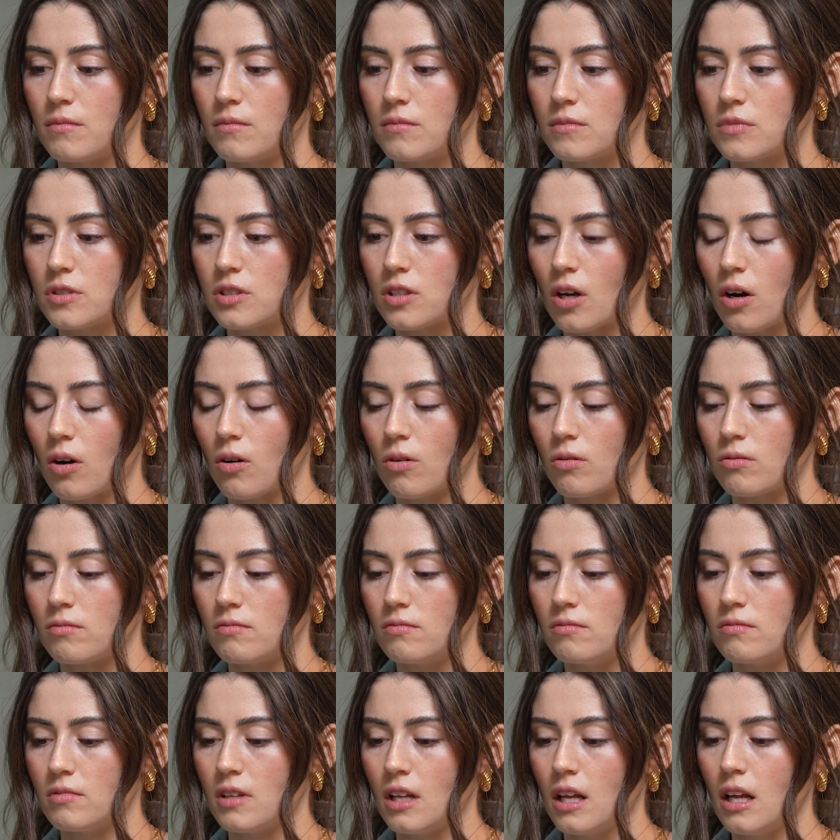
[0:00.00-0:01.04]
So
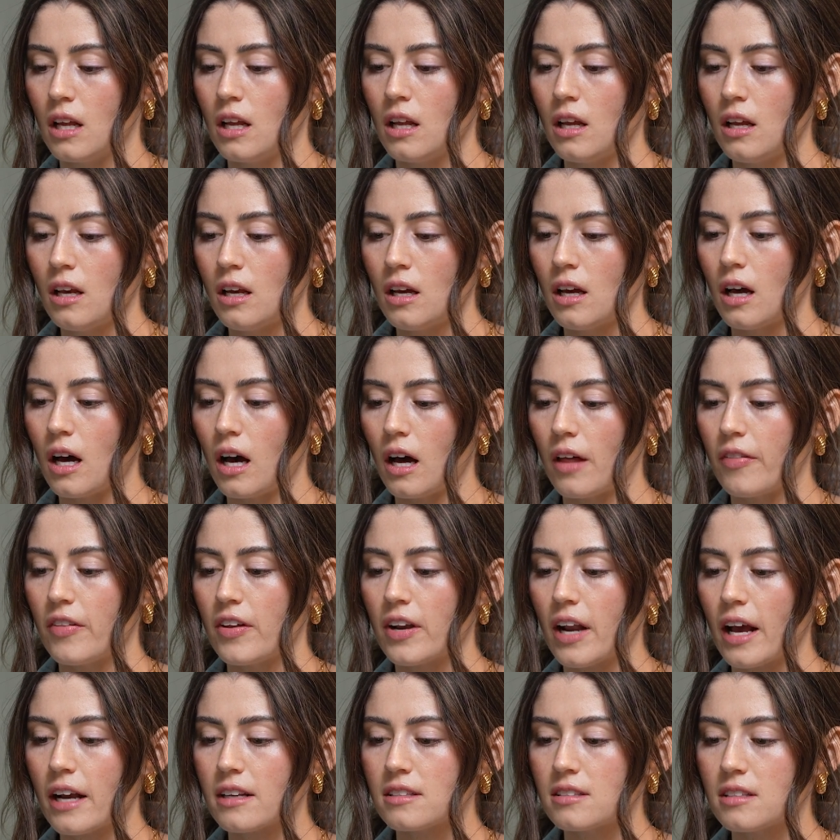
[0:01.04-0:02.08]
the
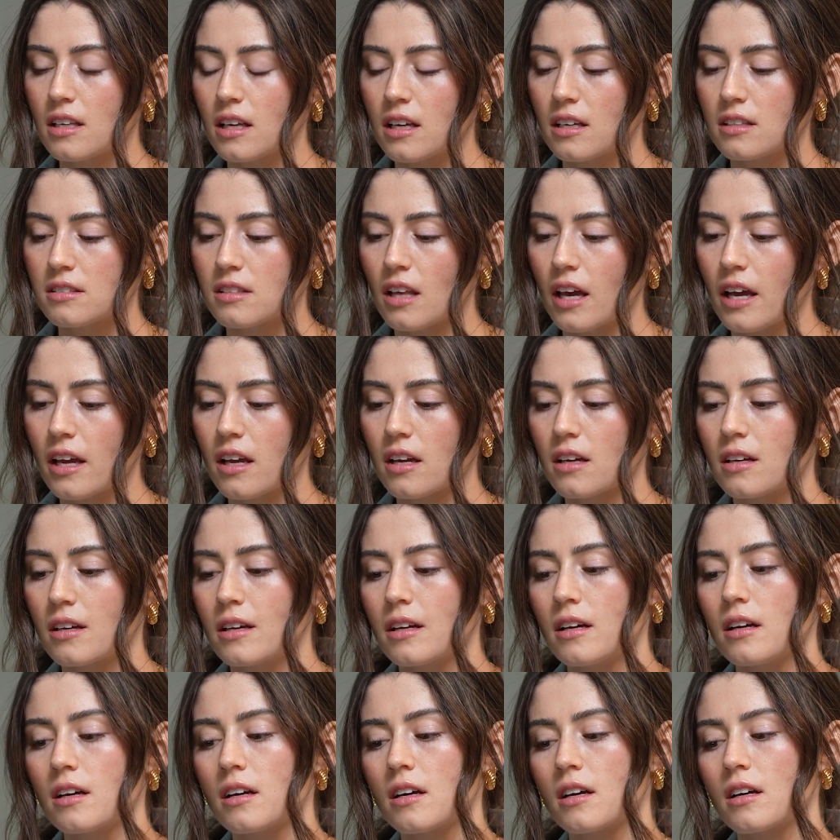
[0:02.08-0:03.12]
next thing is like,
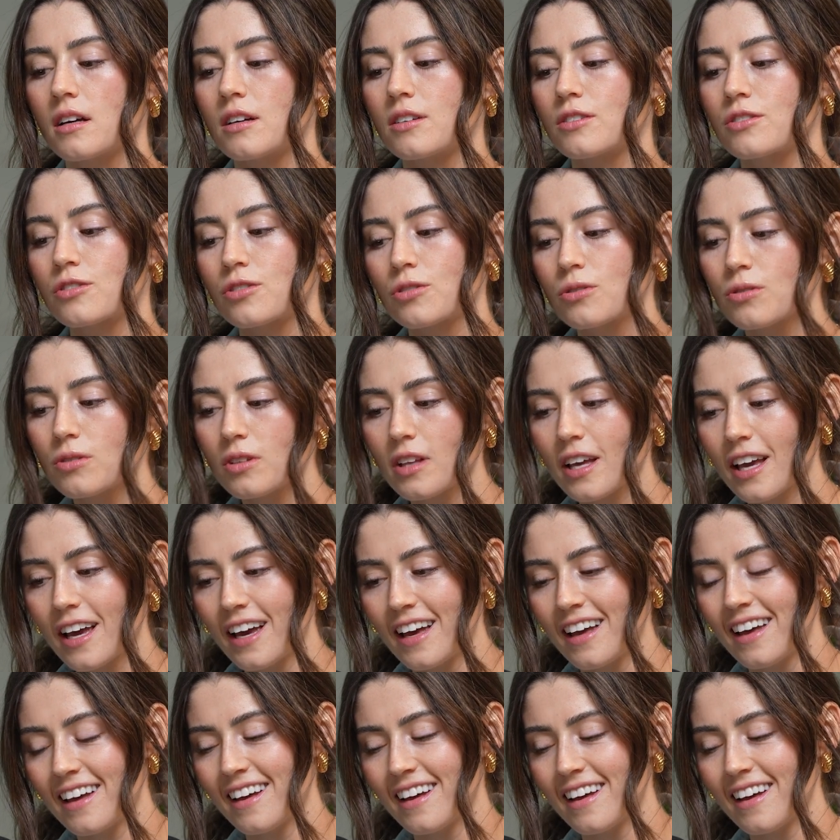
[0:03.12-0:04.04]
truly,